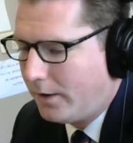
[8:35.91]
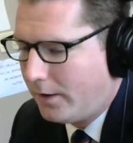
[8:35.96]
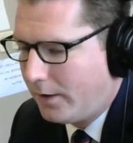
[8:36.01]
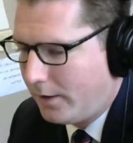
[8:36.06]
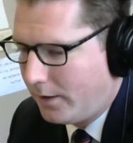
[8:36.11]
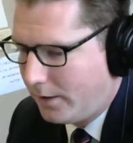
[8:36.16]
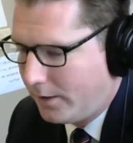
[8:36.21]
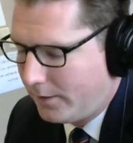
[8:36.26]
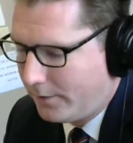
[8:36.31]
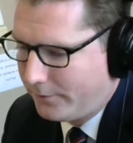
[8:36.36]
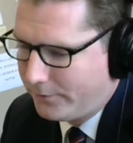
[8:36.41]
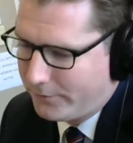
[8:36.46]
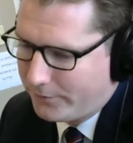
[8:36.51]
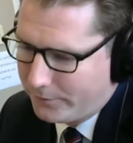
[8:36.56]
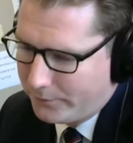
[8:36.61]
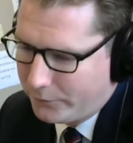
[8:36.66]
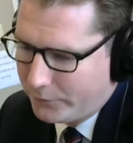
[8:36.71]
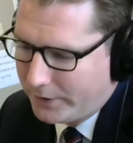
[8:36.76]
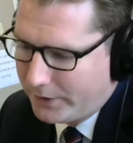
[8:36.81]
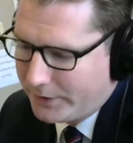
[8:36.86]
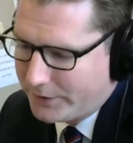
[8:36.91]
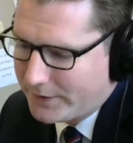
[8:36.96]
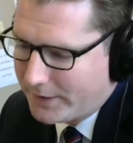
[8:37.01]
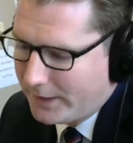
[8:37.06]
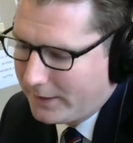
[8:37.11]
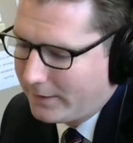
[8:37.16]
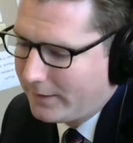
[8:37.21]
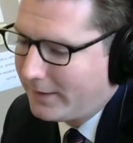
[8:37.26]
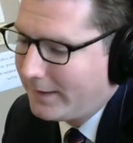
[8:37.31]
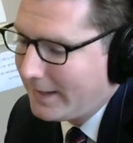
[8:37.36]
of real
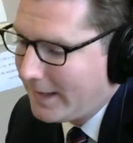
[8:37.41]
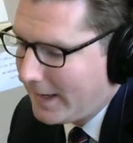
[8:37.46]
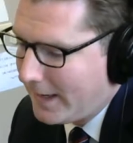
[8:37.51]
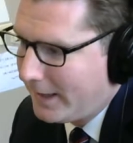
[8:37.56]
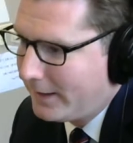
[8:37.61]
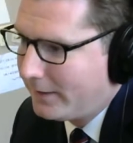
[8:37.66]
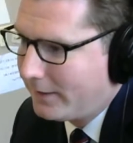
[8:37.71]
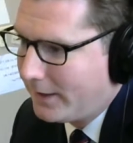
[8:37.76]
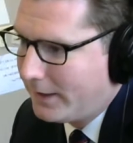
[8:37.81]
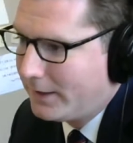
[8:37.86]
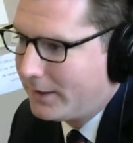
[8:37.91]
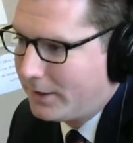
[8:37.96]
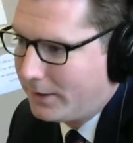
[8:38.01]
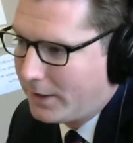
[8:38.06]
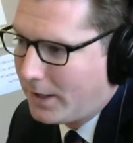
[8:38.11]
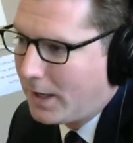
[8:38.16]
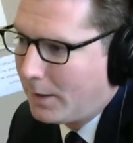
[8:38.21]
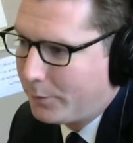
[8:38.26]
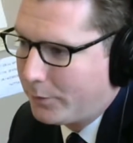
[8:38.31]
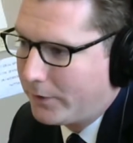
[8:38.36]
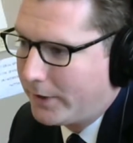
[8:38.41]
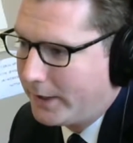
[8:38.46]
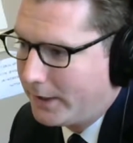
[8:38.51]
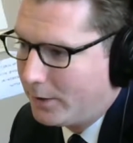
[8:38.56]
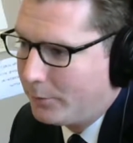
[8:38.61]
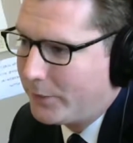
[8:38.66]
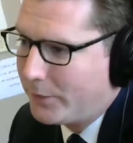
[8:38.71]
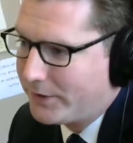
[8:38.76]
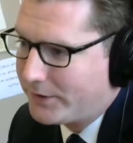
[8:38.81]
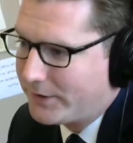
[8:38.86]
estate that they can operate
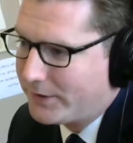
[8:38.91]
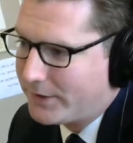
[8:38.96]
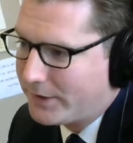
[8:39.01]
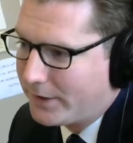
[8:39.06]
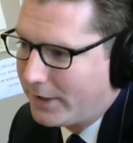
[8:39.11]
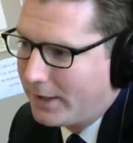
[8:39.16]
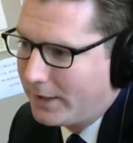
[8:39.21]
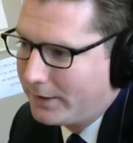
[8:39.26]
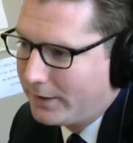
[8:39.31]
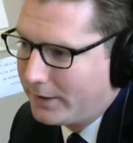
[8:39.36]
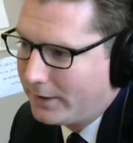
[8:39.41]
a business on.